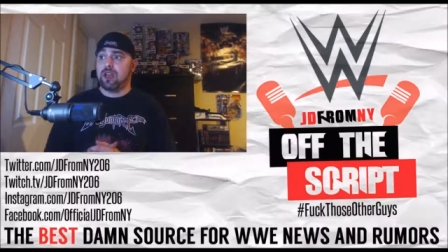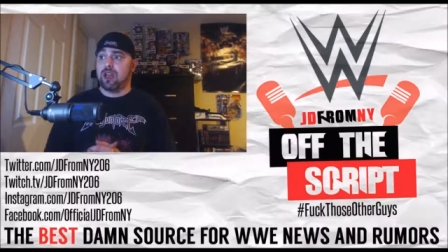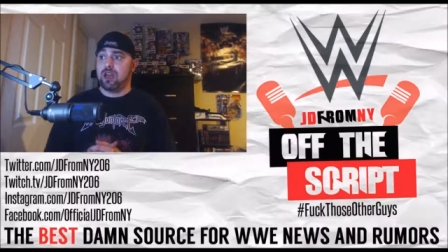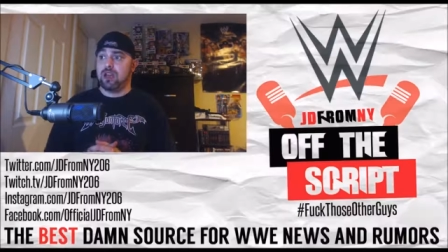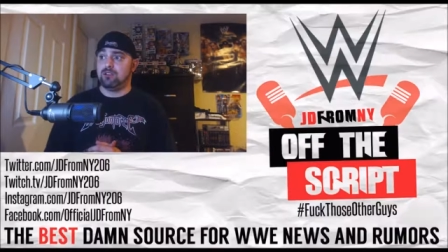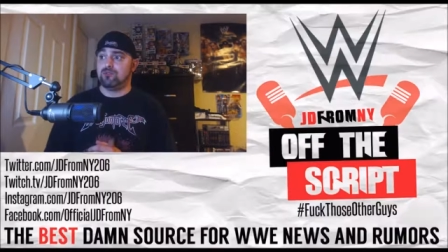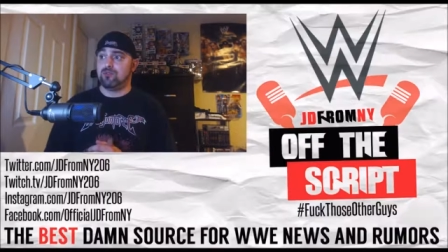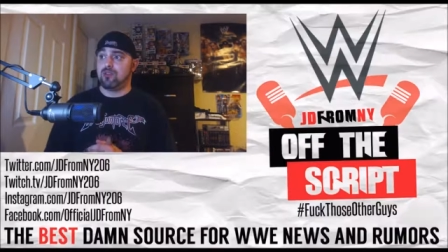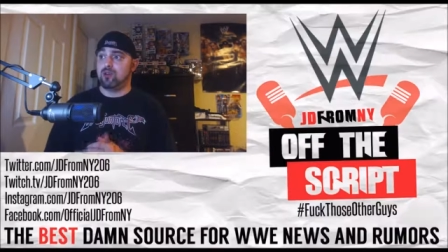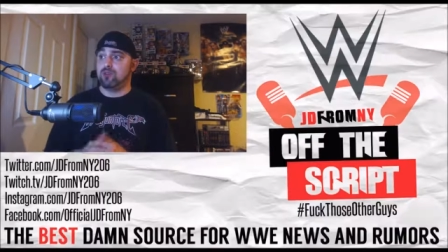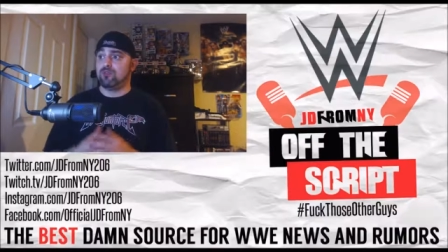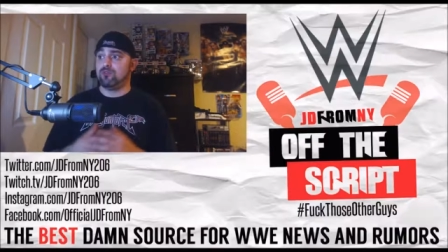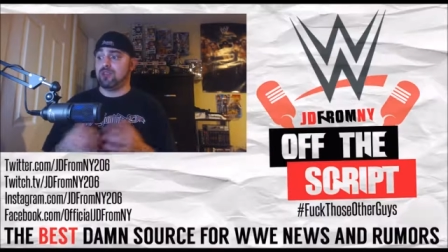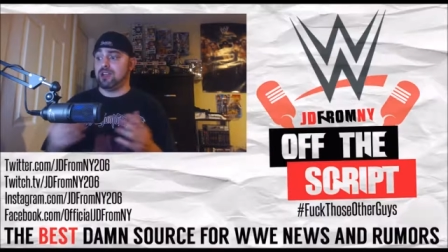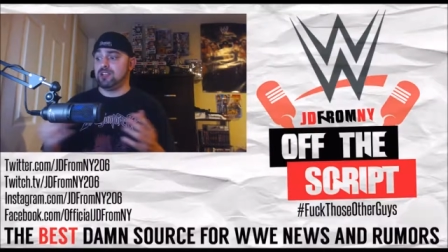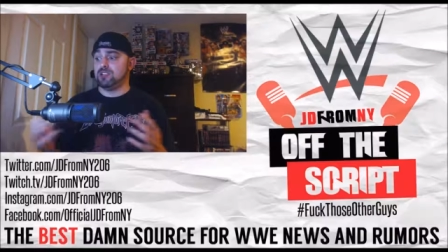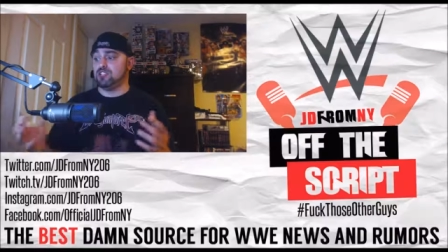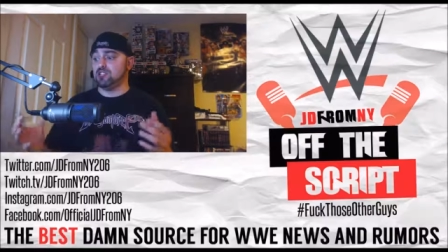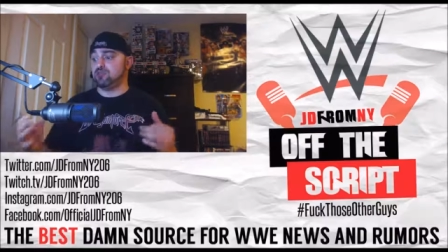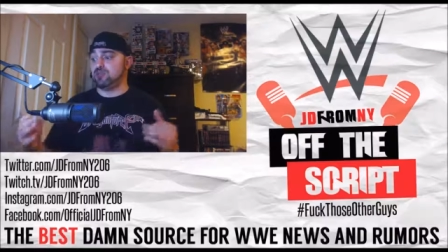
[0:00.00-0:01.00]
And
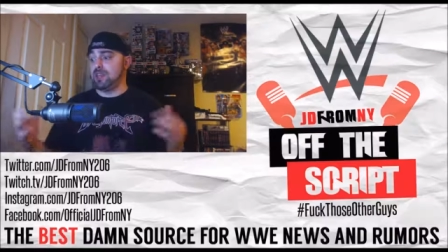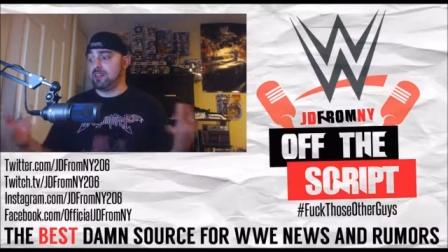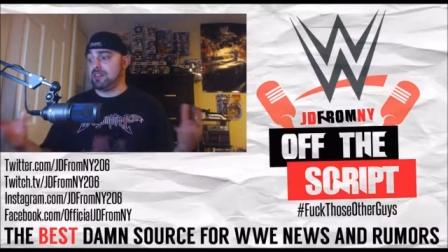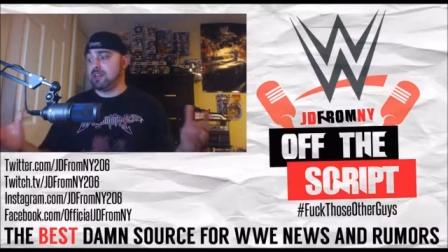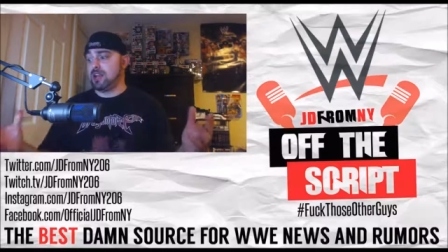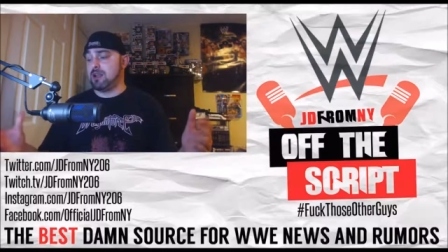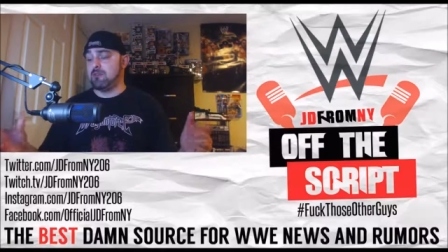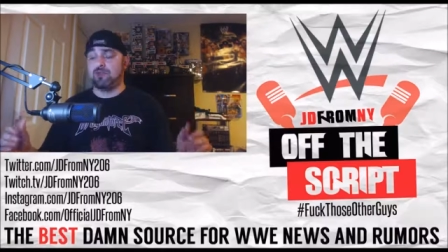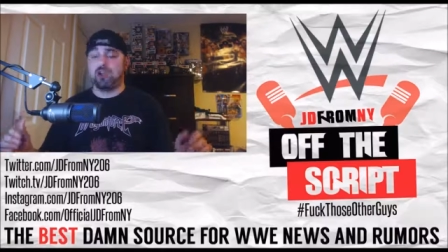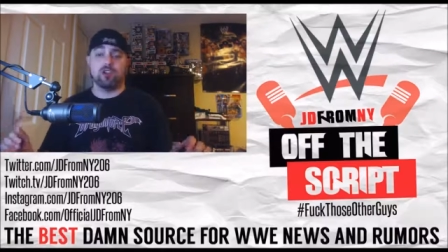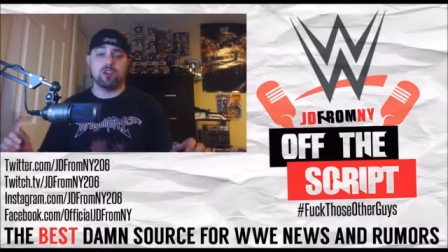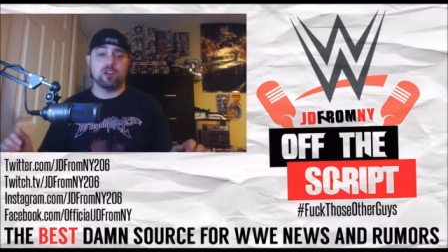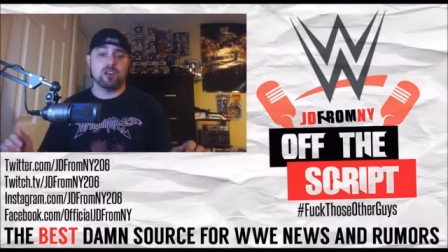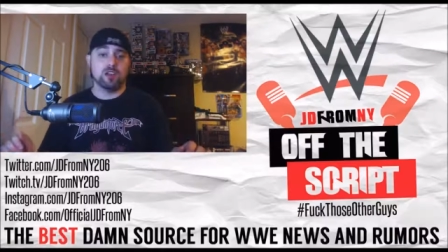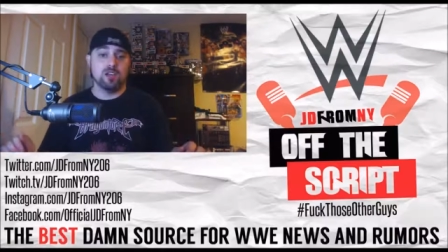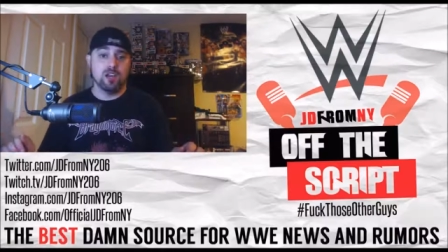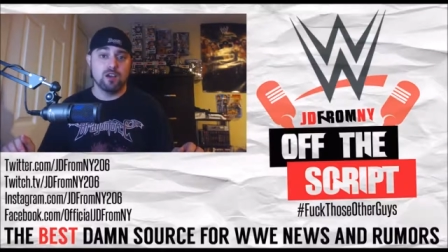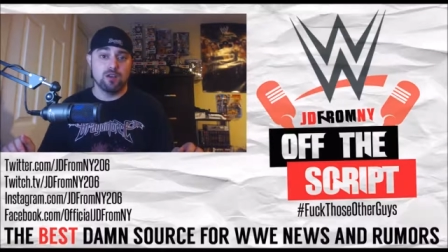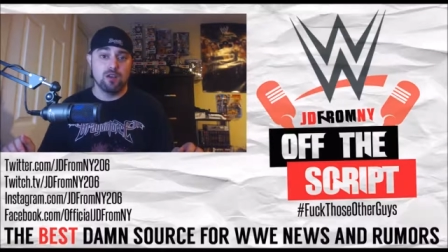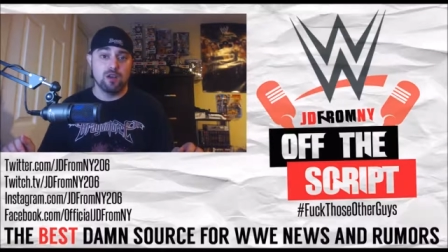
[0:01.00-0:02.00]
Roman Reigns is playing that
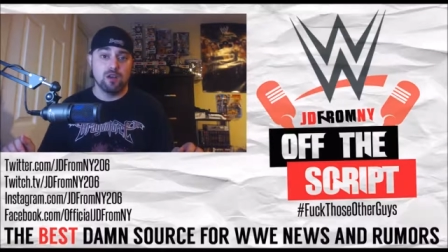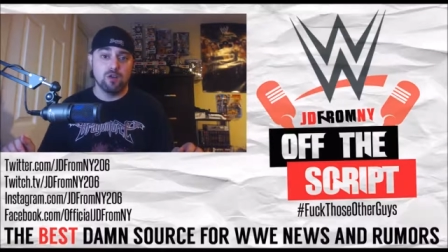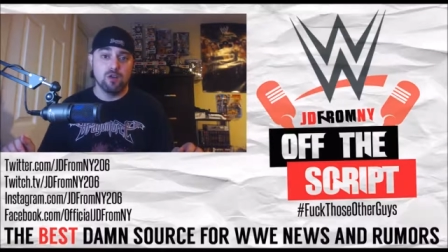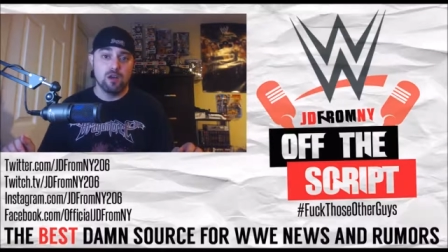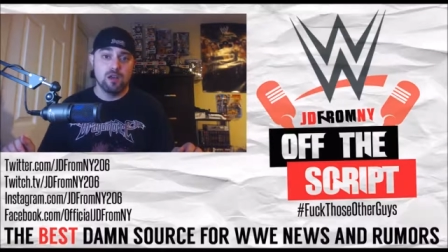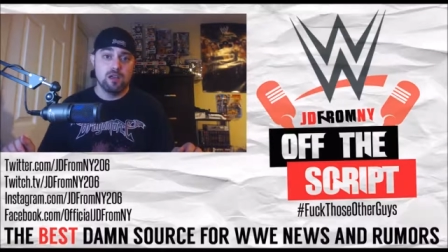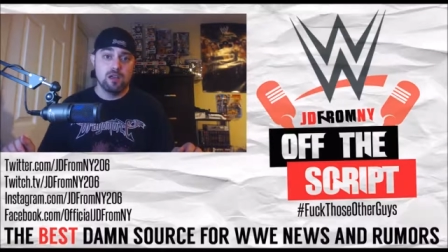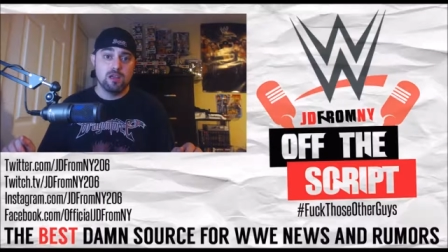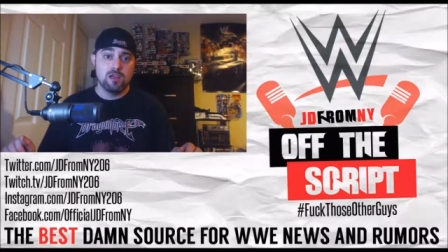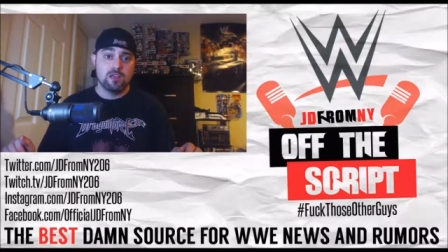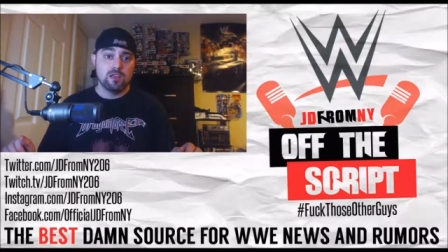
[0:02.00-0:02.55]
American hero.